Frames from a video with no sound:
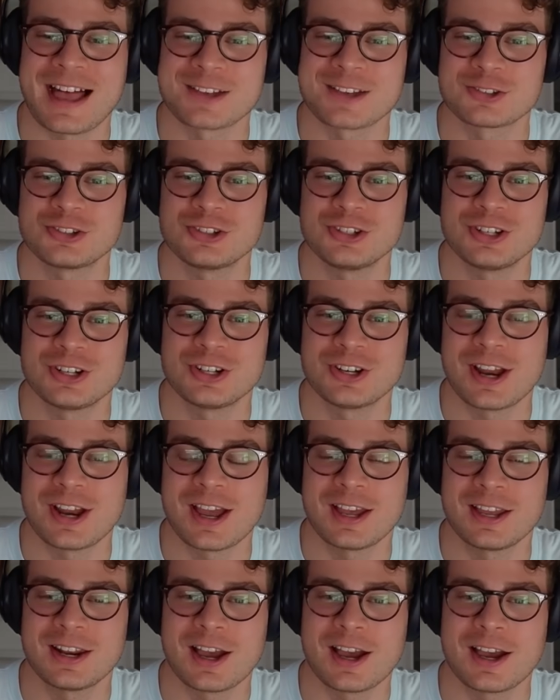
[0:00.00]
last year,
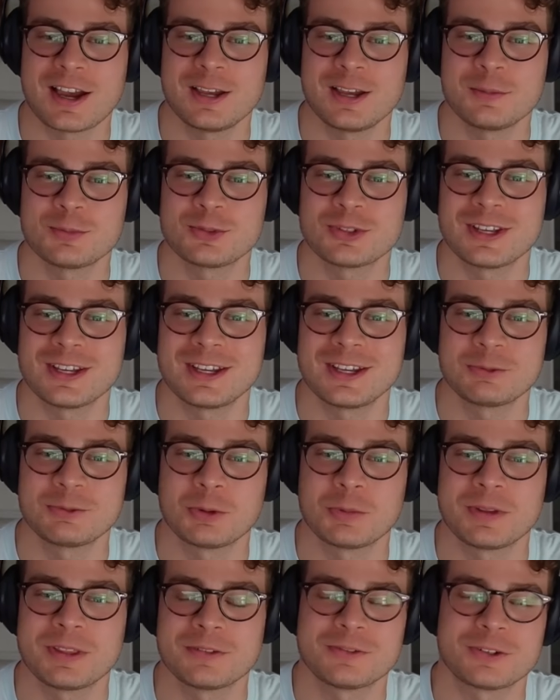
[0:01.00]
and I am saying
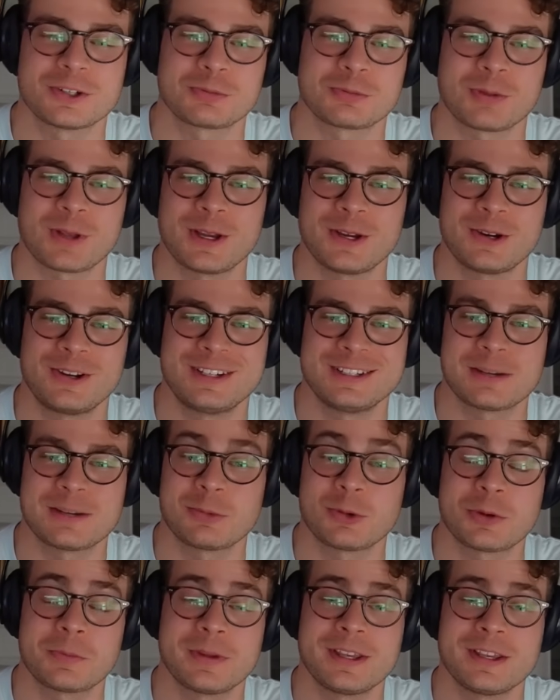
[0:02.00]
will be the first player in
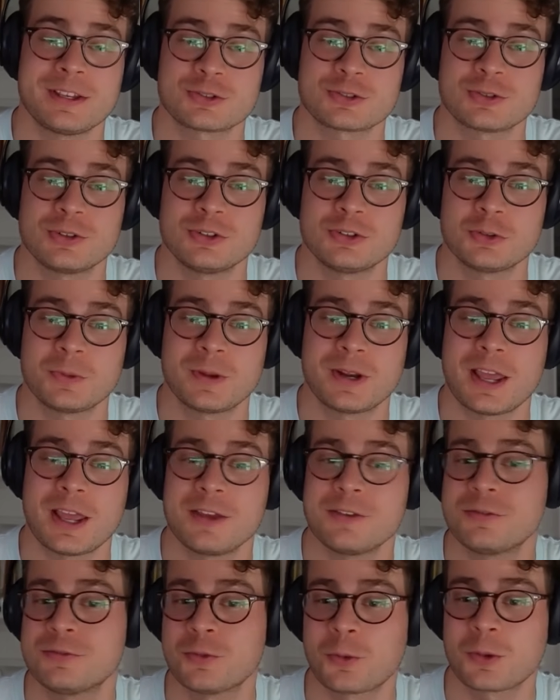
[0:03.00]
WNBA history to win
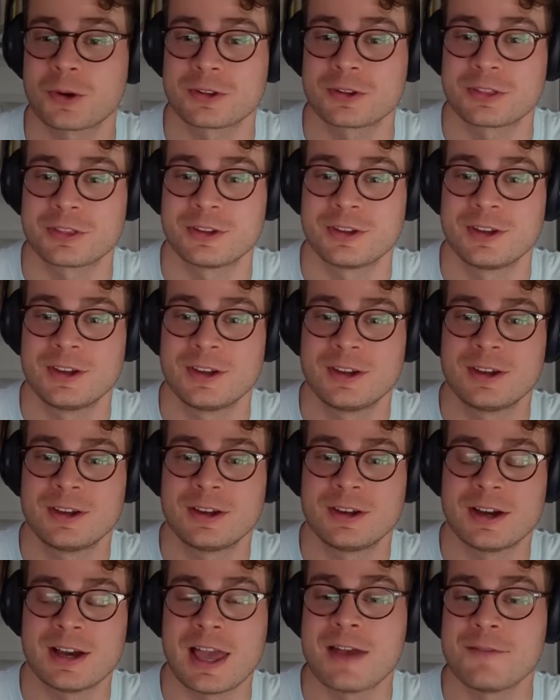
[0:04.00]
a fourth
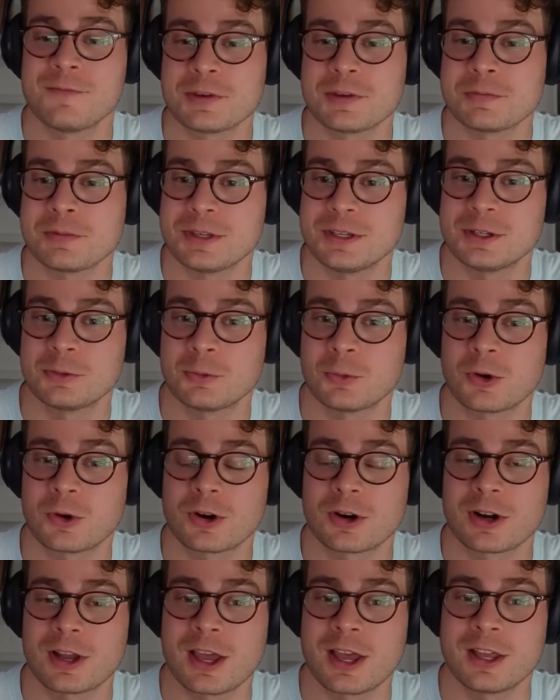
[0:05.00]
MVP
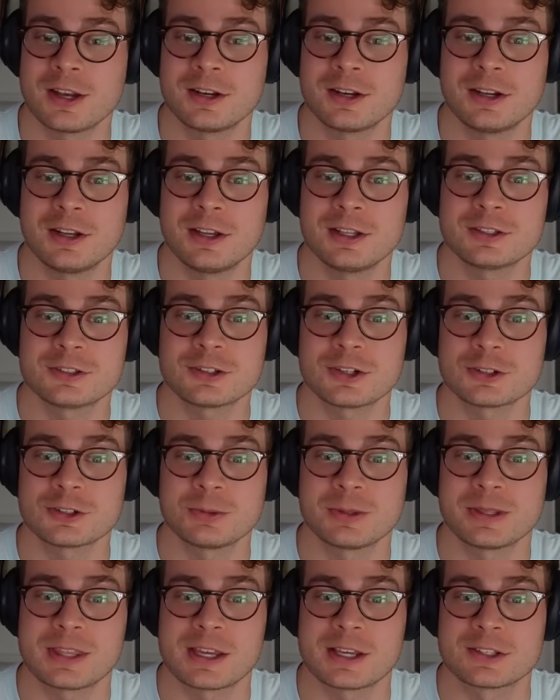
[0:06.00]
award. And it
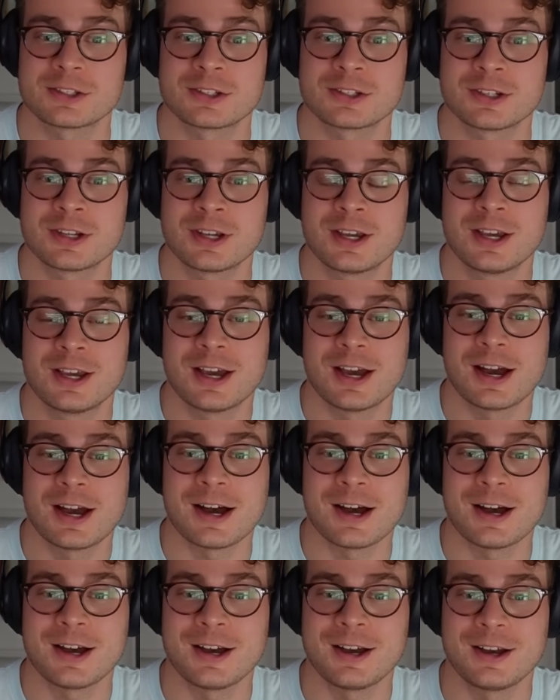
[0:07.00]
starts with this.
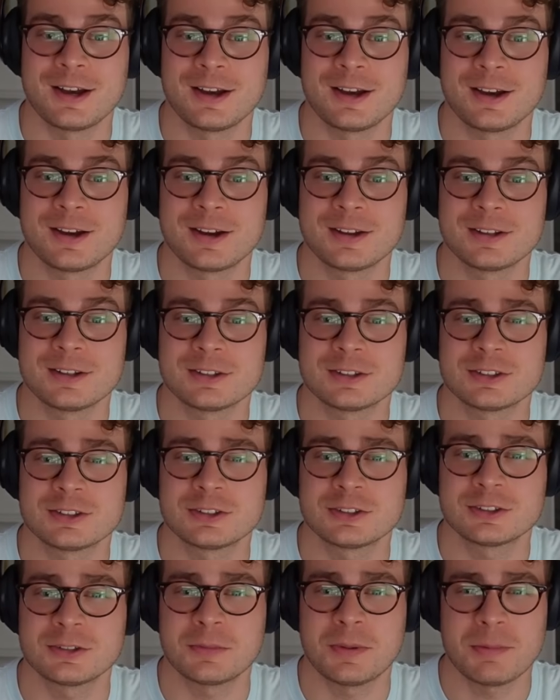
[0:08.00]

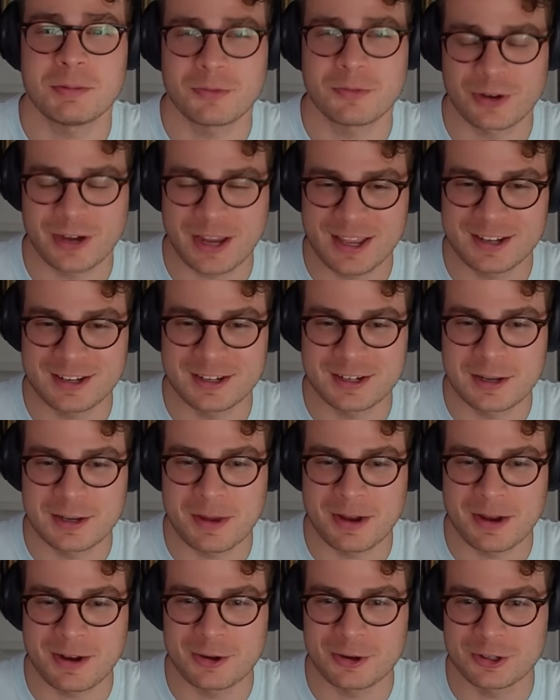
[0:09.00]
Did people forget
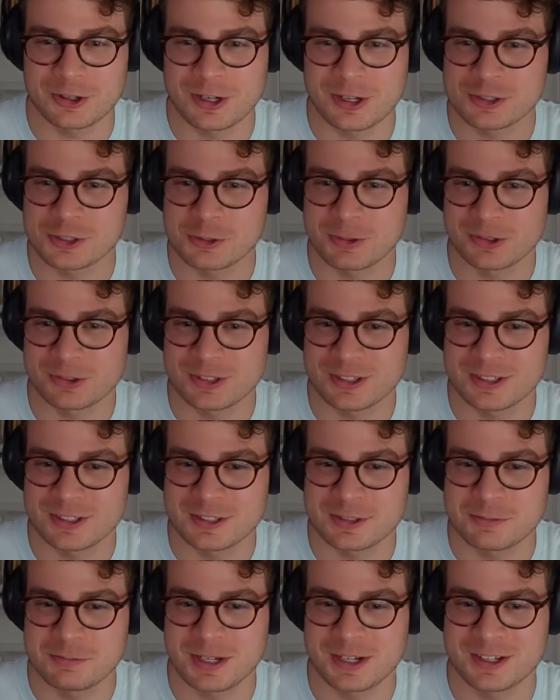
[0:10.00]
about how good A'ja Wilson
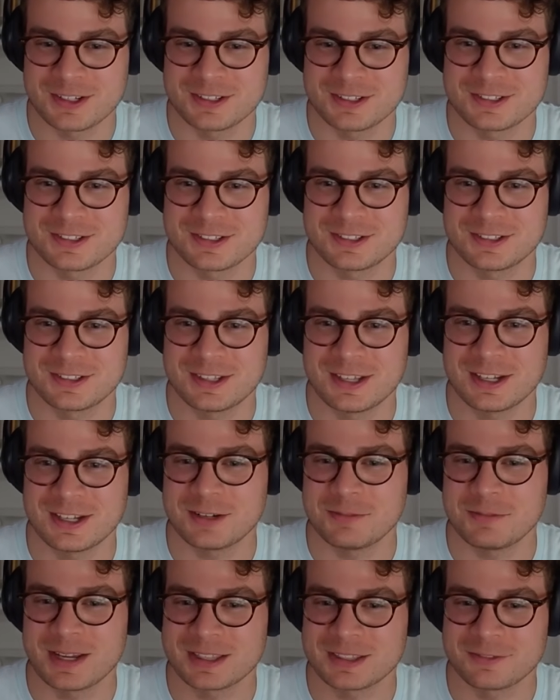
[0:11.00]
is because they
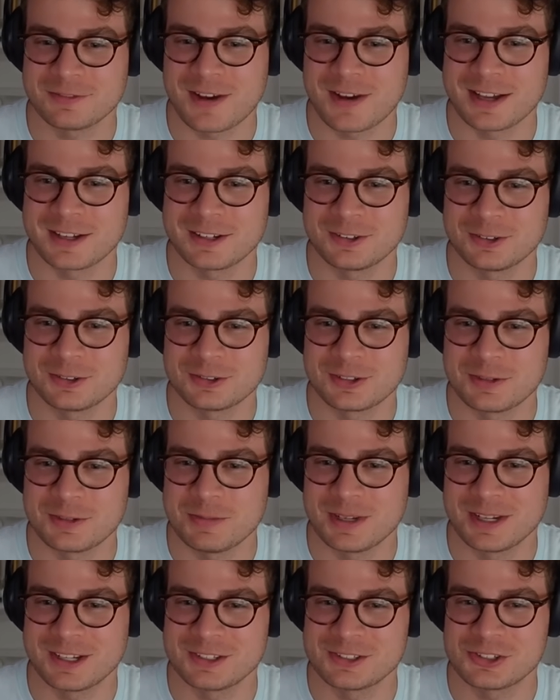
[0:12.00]
didn't make the finals
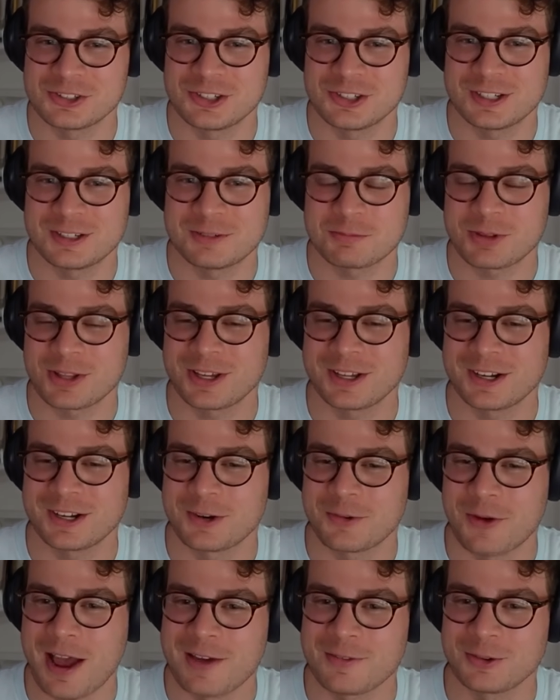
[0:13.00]
and because she didn't play on
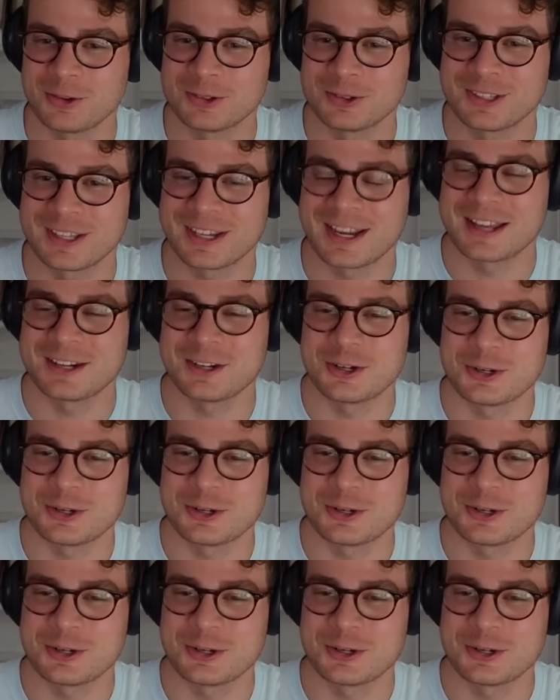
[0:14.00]
Unrivaled? Like, I